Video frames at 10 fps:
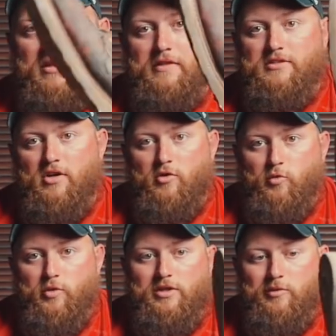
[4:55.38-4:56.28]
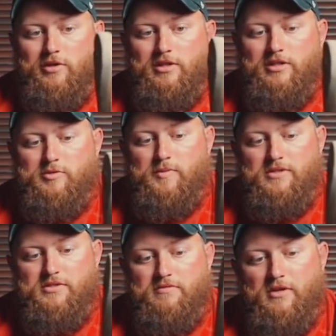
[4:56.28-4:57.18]
These are really
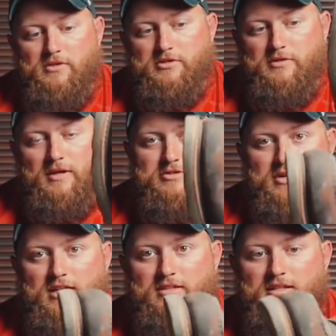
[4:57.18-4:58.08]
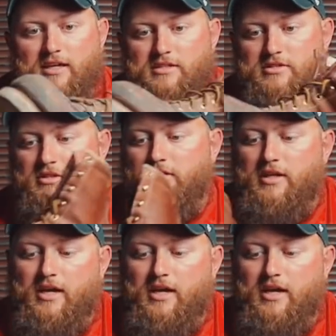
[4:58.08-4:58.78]
expensive though, so I try to take as good a